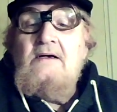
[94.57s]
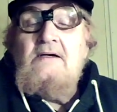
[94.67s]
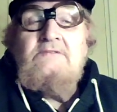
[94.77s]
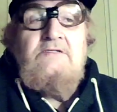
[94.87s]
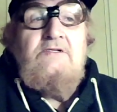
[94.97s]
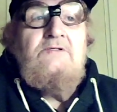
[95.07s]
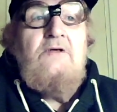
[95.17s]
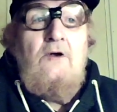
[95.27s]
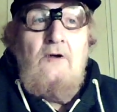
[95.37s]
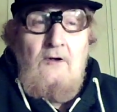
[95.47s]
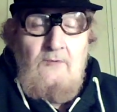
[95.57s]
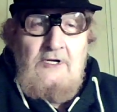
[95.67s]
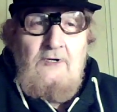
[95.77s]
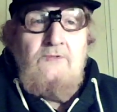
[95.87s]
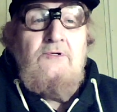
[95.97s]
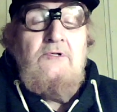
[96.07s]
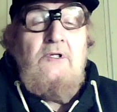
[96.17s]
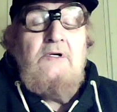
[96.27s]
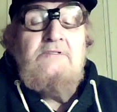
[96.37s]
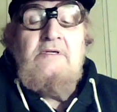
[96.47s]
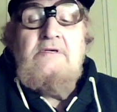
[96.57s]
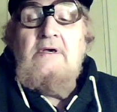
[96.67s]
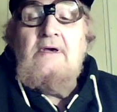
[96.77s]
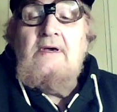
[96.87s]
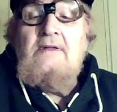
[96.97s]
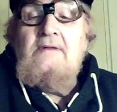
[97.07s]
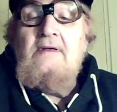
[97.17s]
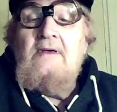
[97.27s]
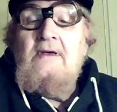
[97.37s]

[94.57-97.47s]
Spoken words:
I says, "Oh, well, good luck to you, eh?"